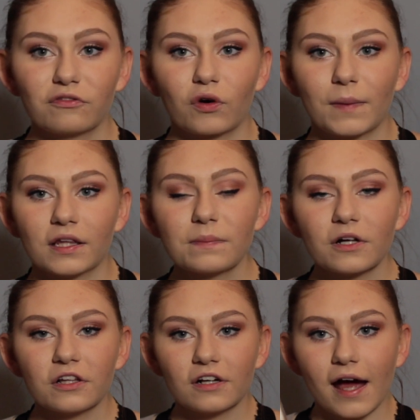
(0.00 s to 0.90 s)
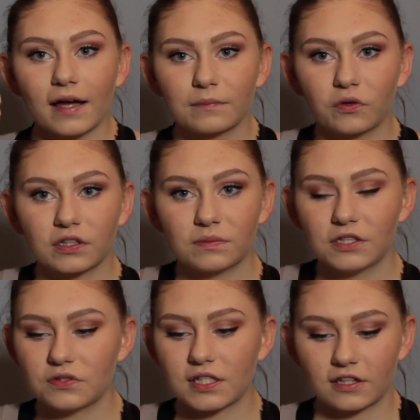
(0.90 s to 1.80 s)
For my lip color, I am going to be
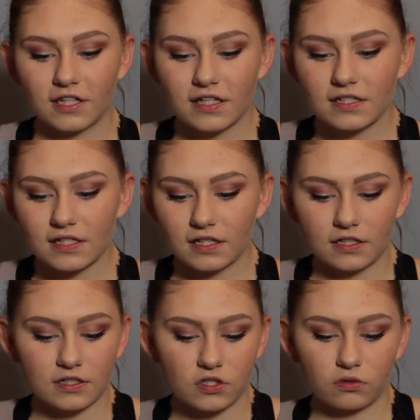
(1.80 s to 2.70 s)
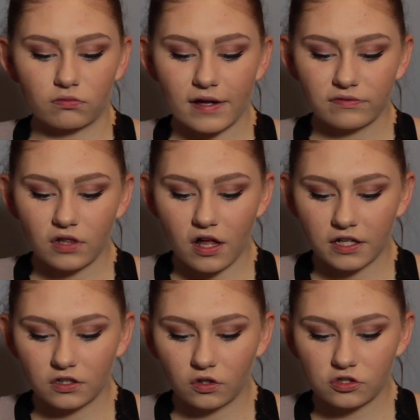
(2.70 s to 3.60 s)
using this. It is
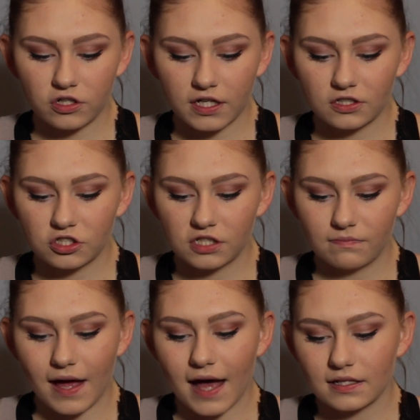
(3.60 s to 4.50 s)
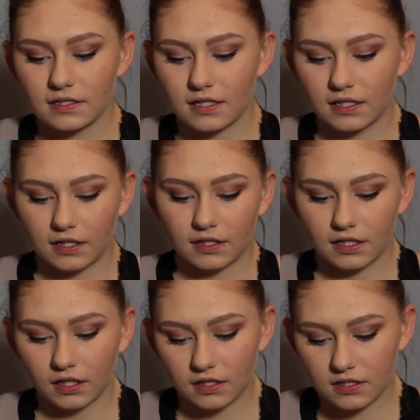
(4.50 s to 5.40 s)
Revlon Ultra HD Matte,
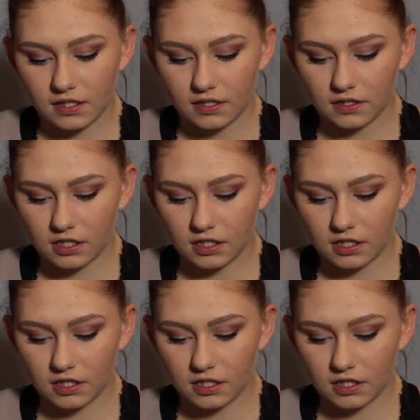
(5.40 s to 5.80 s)
and it is in